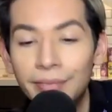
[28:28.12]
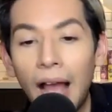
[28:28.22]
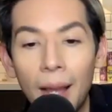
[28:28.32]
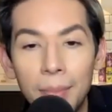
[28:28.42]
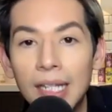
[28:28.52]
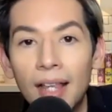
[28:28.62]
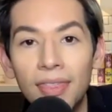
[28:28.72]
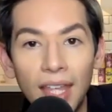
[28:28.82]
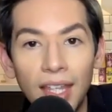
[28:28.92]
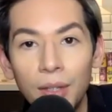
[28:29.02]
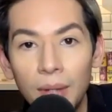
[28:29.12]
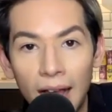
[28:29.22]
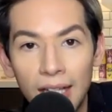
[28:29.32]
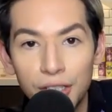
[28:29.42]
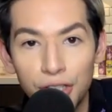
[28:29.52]
I'm done. Thank you.
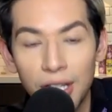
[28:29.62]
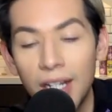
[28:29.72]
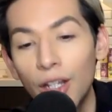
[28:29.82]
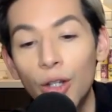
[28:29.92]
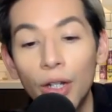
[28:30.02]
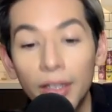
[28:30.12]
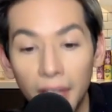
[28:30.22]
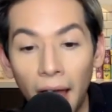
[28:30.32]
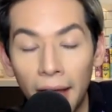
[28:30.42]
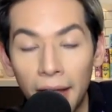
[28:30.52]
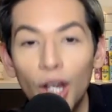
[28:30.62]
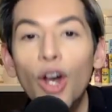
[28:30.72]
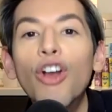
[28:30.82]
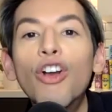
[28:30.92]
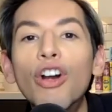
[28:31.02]
Next." She said, "Good luck.
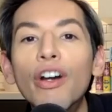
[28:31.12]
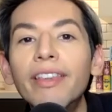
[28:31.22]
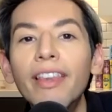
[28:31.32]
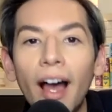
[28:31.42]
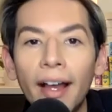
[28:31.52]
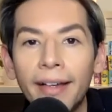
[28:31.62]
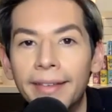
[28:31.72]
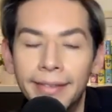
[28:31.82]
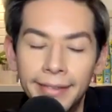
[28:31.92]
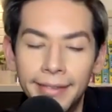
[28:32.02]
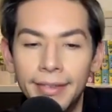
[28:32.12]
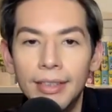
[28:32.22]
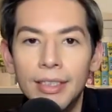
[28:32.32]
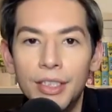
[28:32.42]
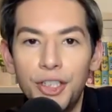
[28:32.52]
Good luck."
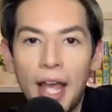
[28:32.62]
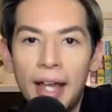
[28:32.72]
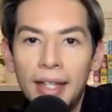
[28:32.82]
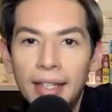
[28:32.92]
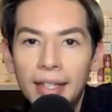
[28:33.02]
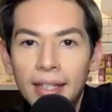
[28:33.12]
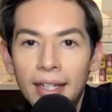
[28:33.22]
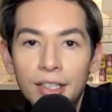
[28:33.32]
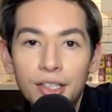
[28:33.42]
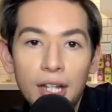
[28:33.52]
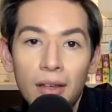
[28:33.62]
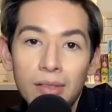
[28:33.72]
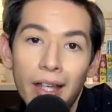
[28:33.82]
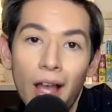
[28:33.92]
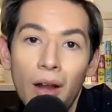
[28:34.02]
Jackie, and Jackie was
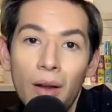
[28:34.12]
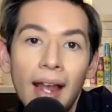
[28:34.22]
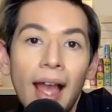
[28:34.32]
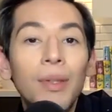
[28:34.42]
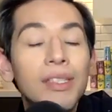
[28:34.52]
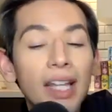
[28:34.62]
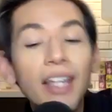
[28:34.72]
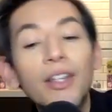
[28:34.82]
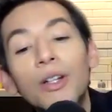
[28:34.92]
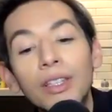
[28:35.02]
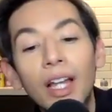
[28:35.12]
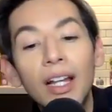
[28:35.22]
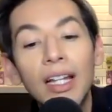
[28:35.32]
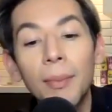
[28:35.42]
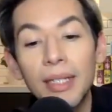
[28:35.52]
like, All right, I will take your good luck
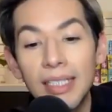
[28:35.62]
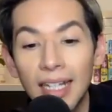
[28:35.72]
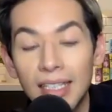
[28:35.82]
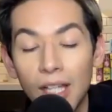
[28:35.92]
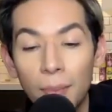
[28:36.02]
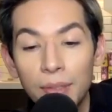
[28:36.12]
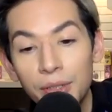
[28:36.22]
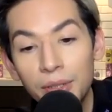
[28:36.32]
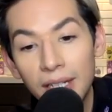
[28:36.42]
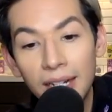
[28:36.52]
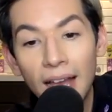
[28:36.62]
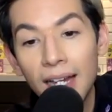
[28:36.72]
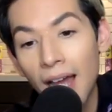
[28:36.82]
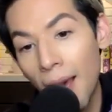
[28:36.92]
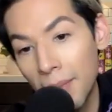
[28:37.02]
and I'm going to take this opportunity
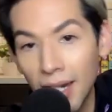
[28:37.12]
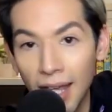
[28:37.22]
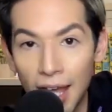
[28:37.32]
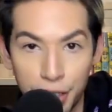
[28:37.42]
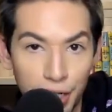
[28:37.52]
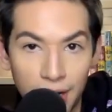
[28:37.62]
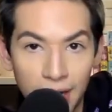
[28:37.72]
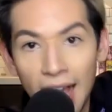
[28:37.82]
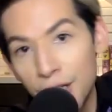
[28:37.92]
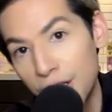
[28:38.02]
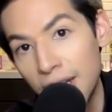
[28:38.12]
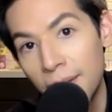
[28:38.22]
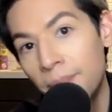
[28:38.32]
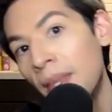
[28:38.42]
and I'm going to cash in on it. And she did.